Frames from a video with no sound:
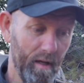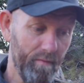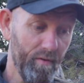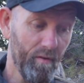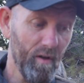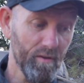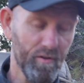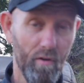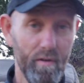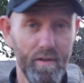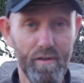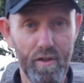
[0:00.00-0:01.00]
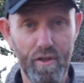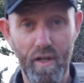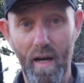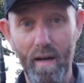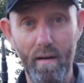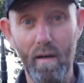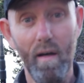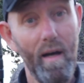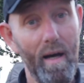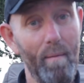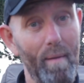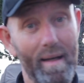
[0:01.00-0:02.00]
on. If you've got stories to share,
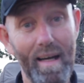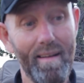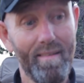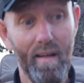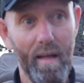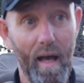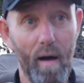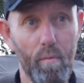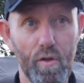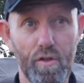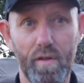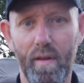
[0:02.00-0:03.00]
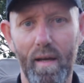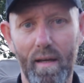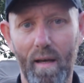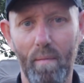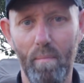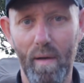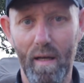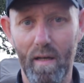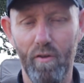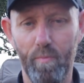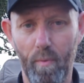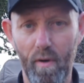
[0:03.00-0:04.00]
I can't tell you how much they can be an
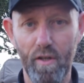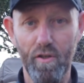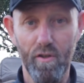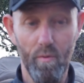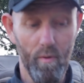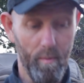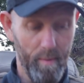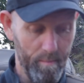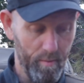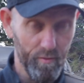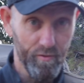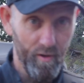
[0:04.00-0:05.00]
inspiration to other people,